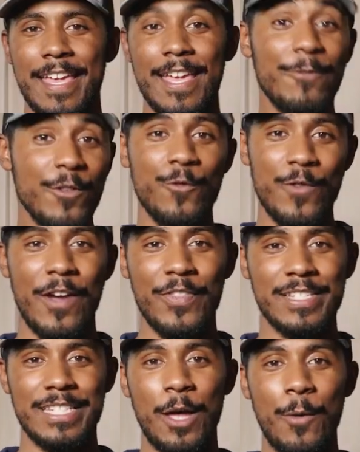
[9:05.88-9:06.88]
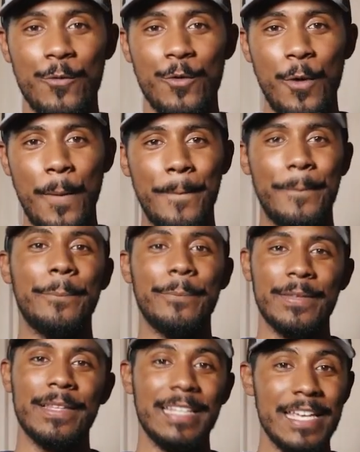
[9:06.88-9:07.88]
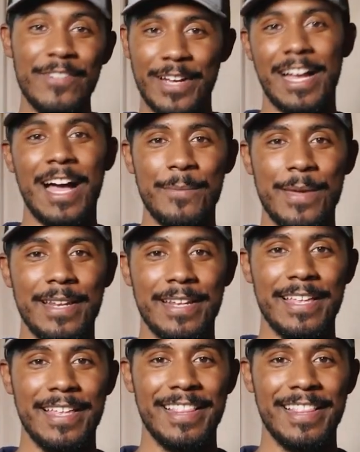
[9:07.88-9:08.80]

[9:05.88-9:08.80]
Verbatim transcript: If you found this helpful, leave a comment.